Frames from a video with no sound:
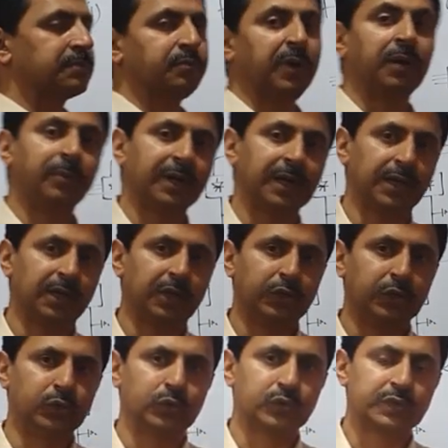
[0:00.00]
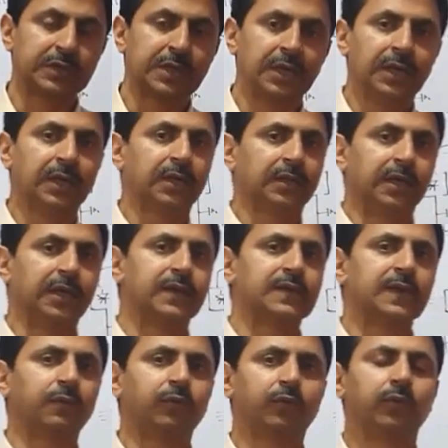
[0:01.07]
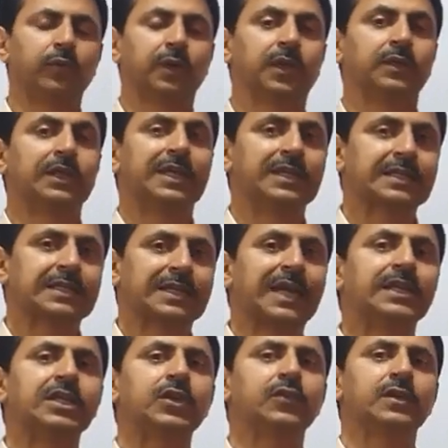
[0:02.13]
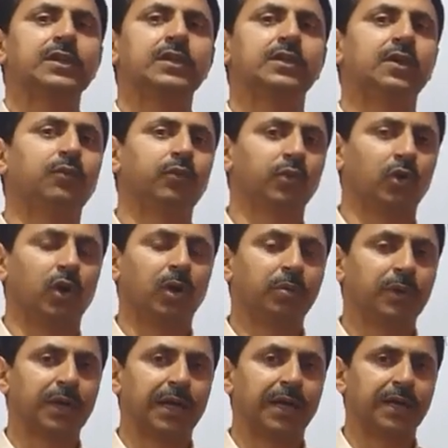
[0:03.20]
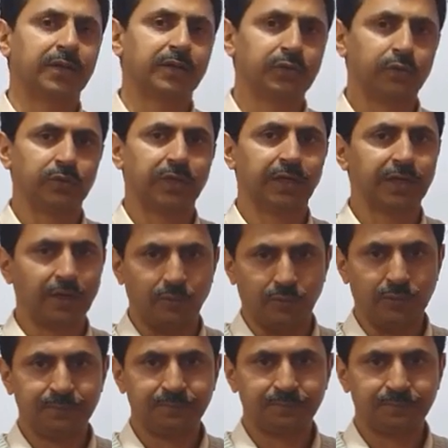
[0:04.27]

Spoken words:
permanently used. There is continuously the flow of current through the ground.